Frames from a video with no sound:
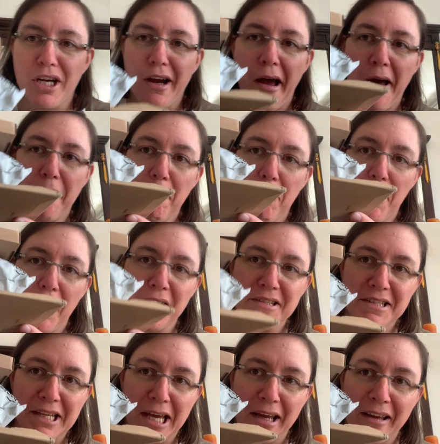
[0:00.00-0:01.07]

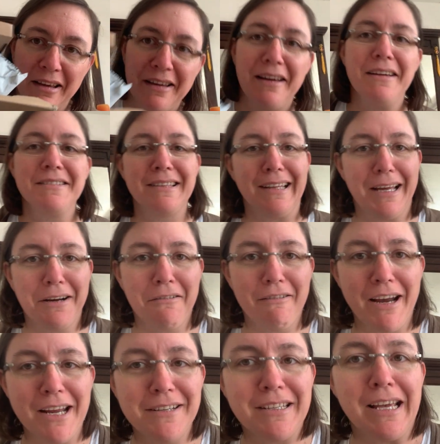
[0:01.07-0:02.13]
unboxing. Isn't that
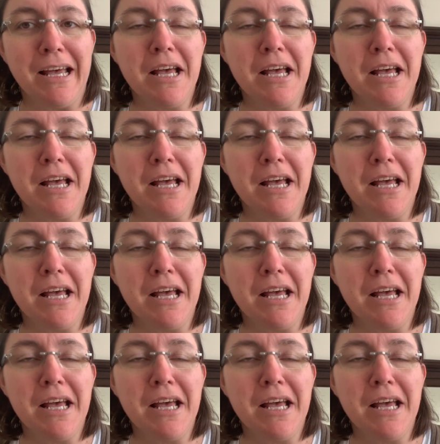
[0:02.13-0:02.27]
great?